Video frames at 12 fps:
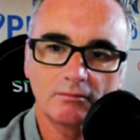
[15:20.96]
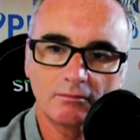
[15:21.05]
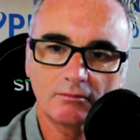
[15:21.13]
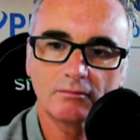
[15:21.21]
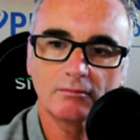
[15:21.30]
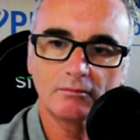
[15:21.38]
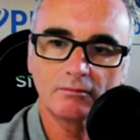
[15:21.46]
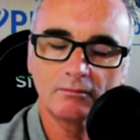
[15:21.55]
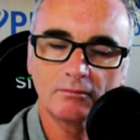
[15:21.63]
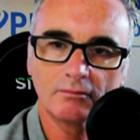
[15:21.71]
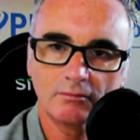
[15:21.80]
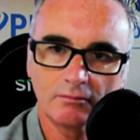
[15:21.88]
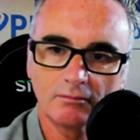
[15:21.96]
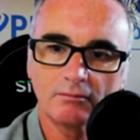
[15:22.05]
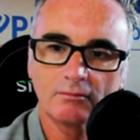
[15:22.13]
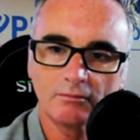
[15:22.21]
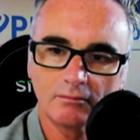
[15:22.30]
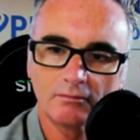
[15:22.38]

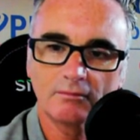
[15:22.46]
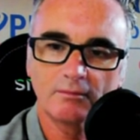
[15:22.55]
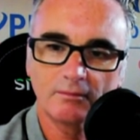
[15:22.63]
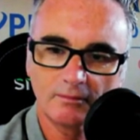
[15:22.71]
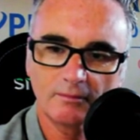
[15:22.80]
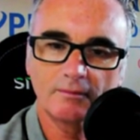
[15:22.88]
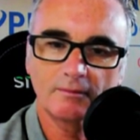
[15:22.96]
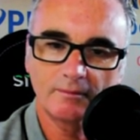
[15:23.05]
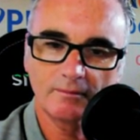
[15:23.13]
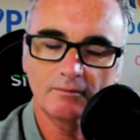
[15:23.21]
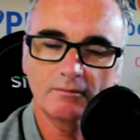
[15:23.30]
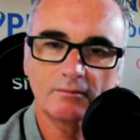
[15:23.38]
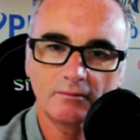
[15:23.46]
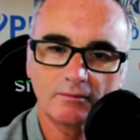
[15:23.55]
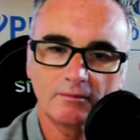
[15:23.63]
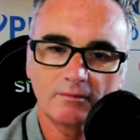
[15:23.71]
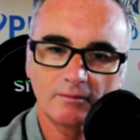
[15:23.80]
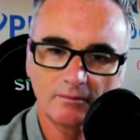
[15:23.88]

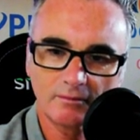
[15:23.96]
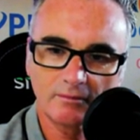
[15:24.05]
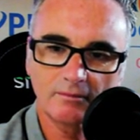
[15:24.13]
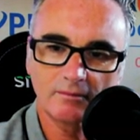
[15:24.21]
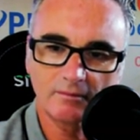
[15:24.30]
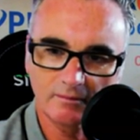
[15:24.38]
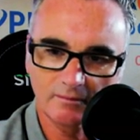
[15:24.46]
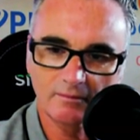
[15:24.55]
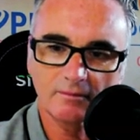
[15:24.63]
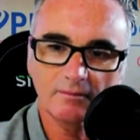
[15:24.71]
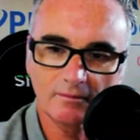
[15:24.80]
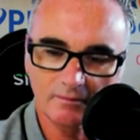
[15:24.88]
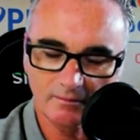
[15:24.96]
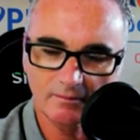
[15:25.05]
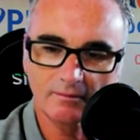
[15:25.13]
No words are spoken by the person on screen.